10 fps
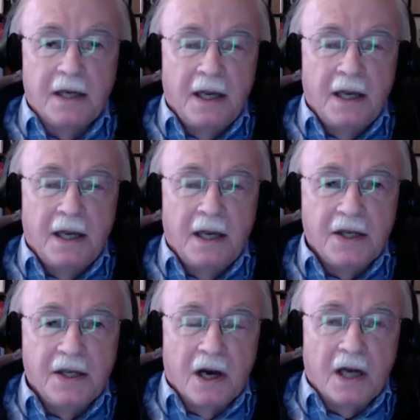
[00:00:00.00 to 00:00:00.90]

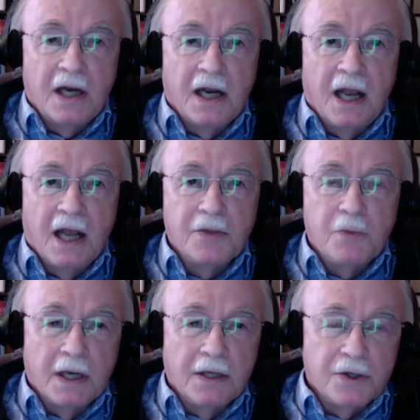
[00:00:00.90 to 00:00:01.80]
momentous event
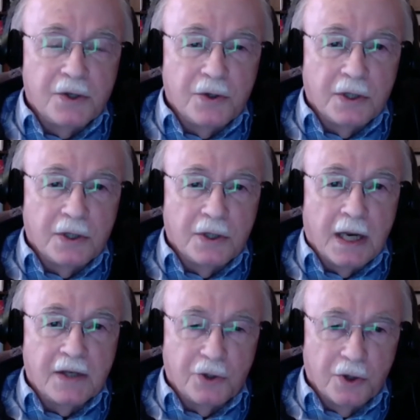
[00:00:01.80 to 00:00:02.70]
is not
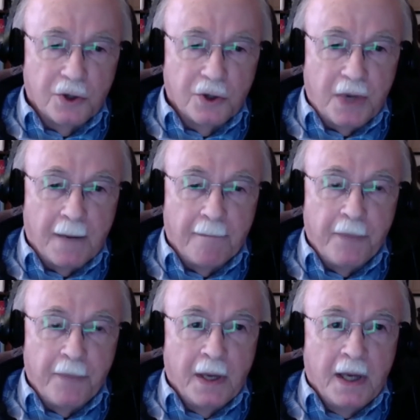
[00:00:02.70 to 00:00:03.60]
as well
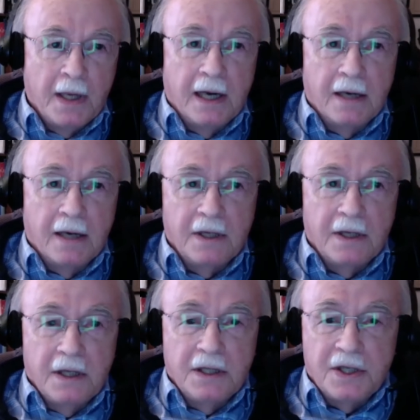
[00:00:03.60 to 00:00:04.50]
understood as it should
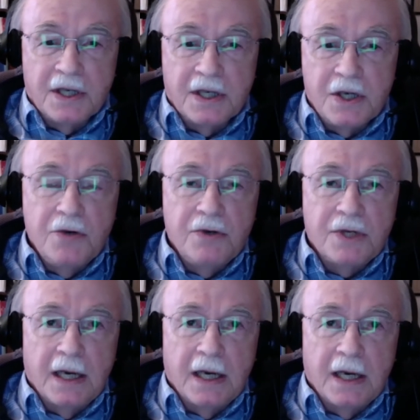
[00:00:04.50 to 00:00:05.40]
be.
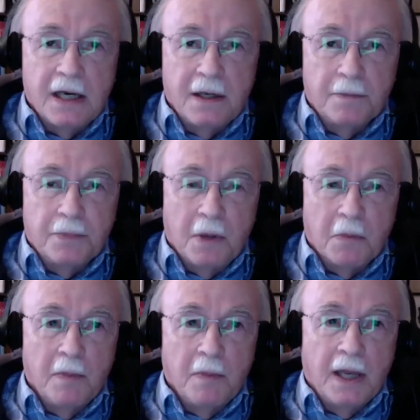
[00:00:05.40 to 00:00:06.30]
Now, this is a
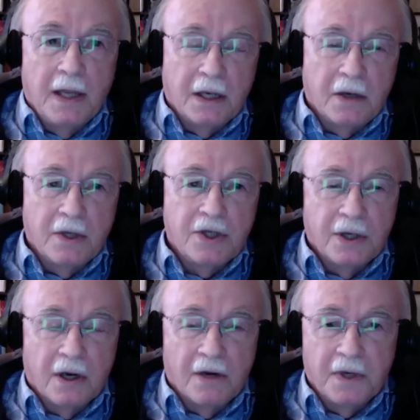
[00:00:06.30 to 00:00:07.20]
two-sided
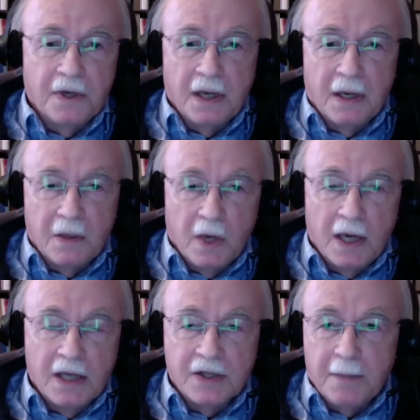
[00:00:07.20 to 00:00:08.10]
problem, and the
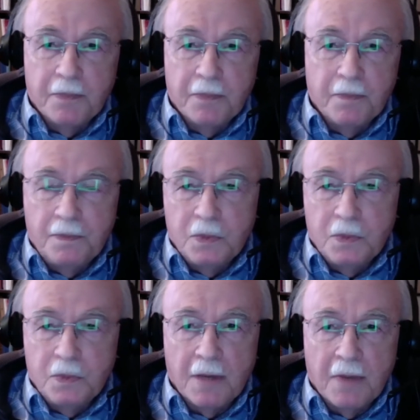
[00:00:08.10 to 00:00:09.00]
question often,
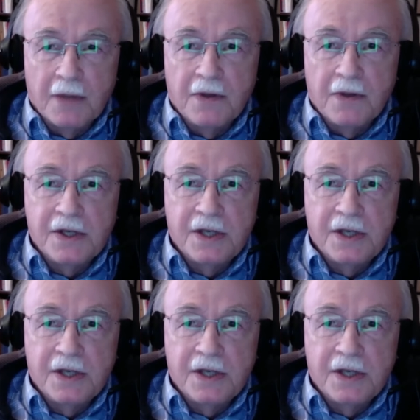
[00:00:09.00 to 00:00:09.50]
as I